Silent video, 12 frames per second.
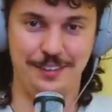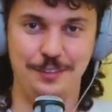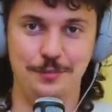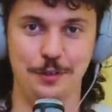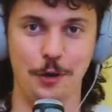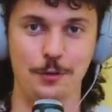
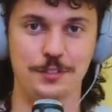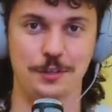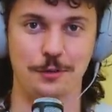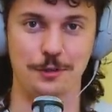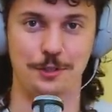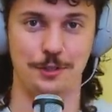nose
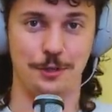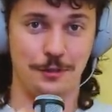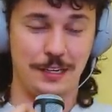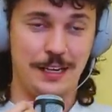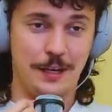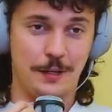in their
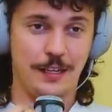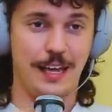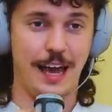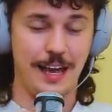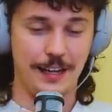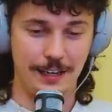shirt.
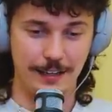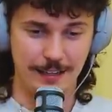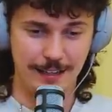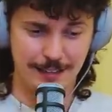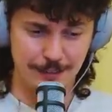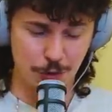Gagging.
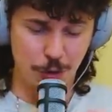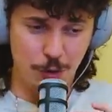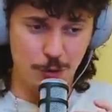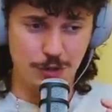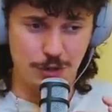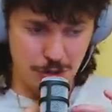Dude, it
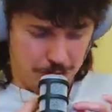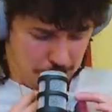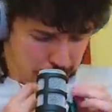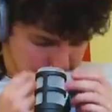was